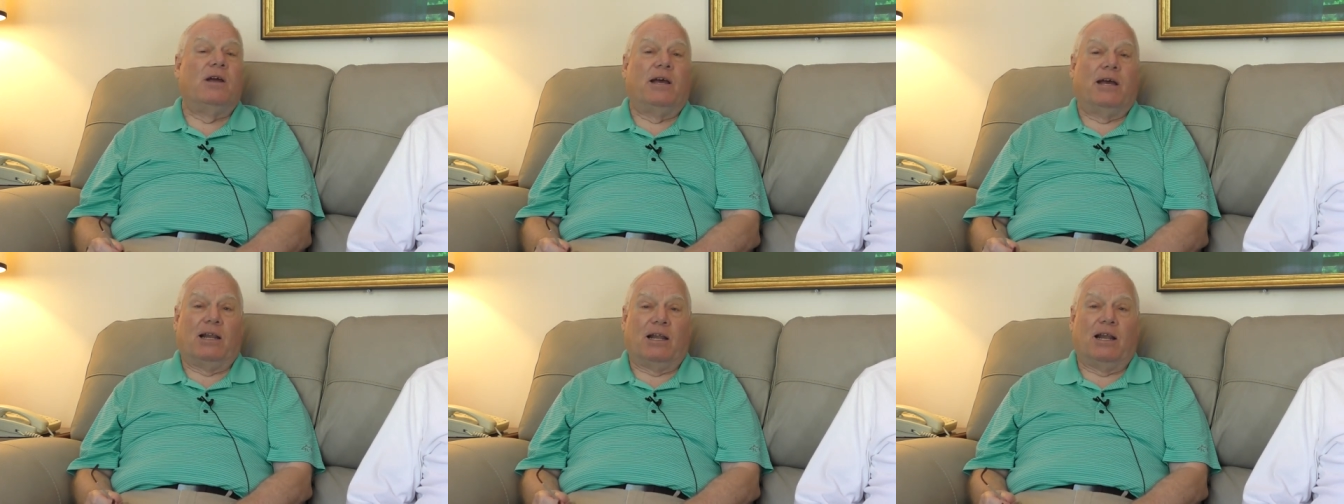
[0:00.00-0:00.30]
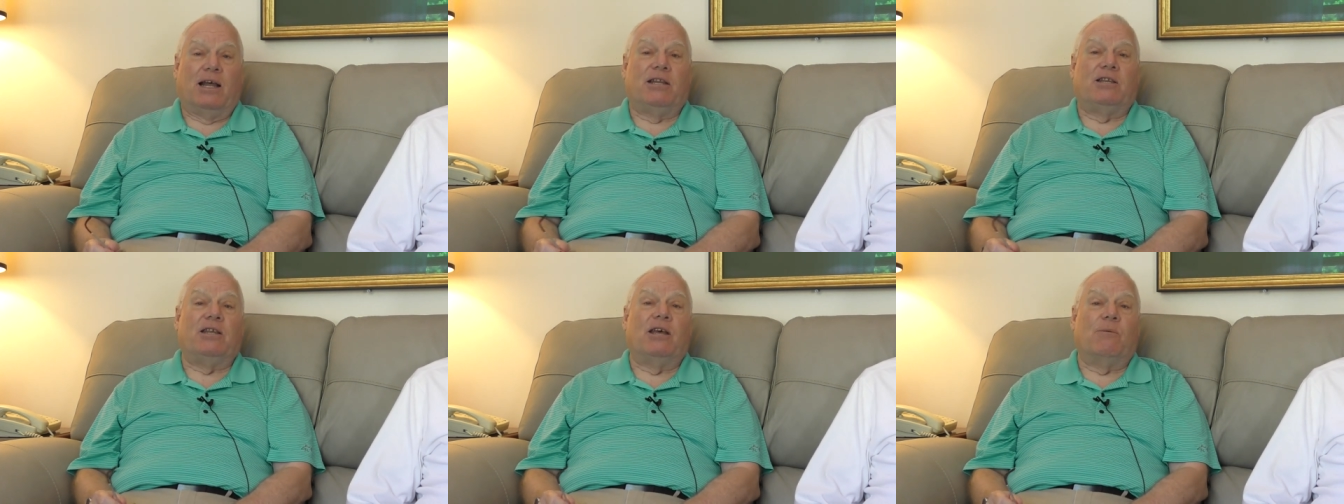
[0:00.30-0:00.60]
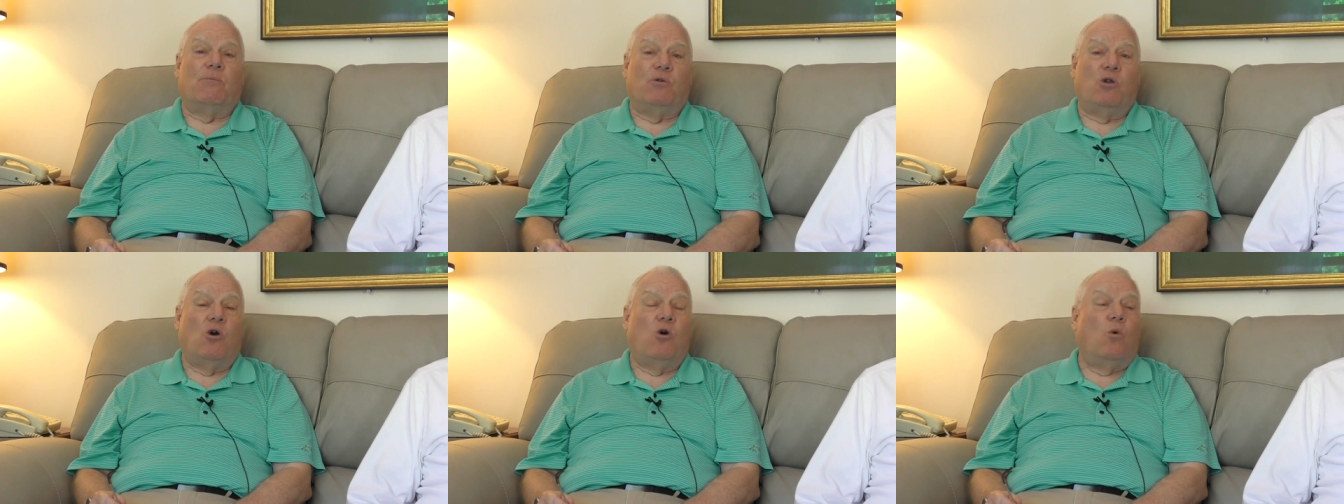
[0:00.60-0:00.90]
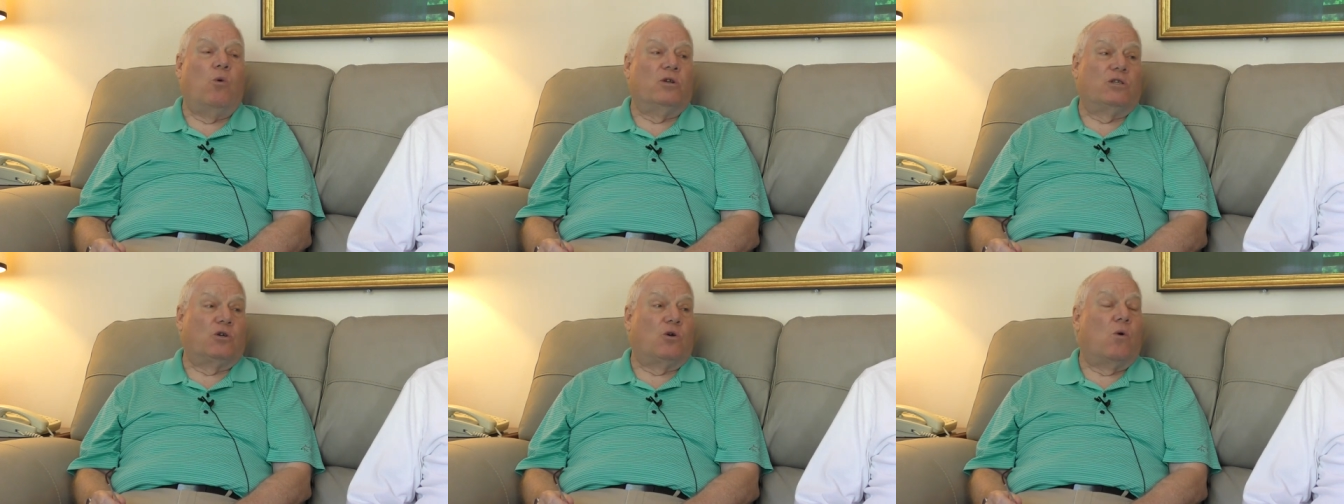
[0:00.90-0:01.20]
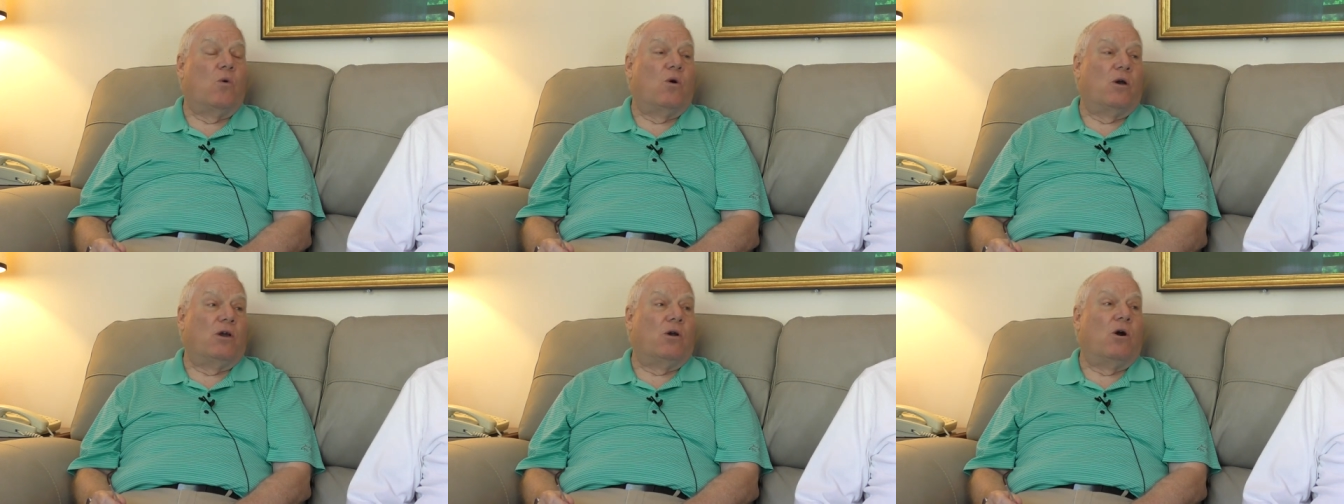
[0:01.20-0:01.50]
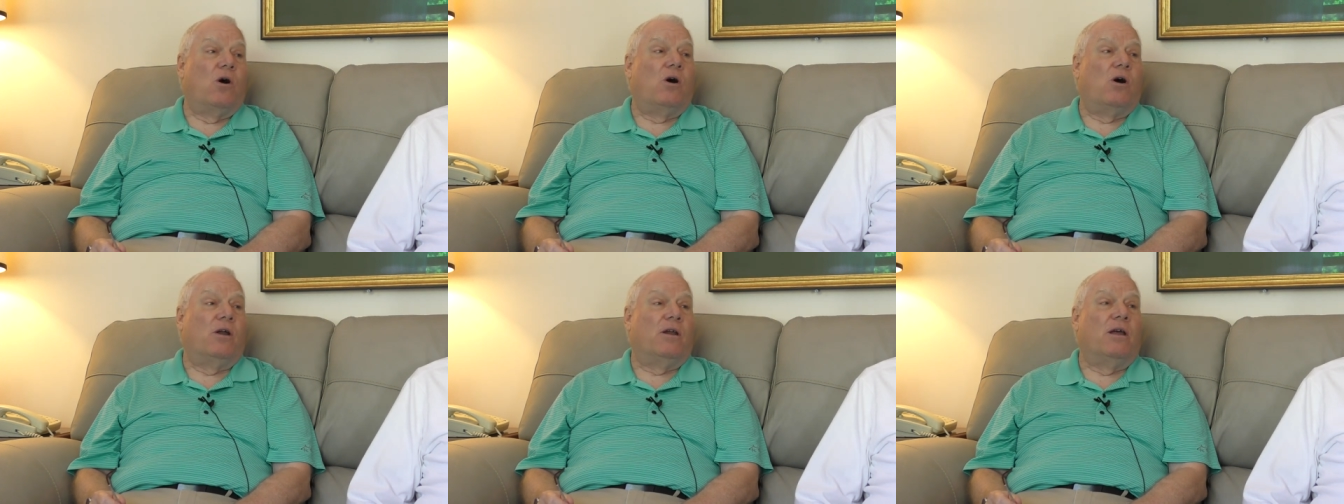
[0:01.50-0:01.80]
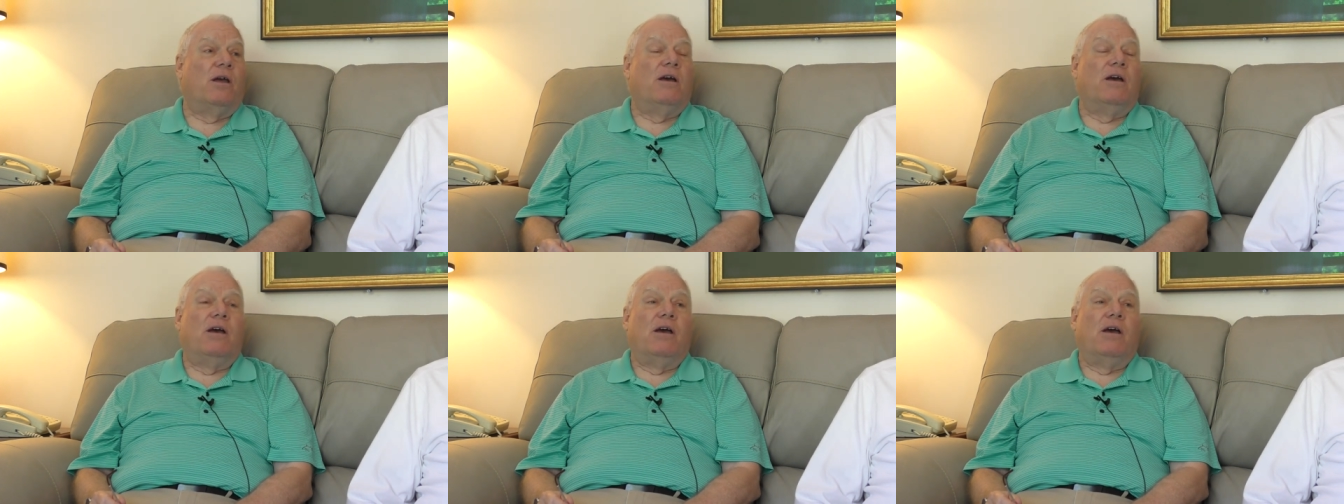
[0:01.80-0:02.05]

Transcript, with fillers: and let them know what's going on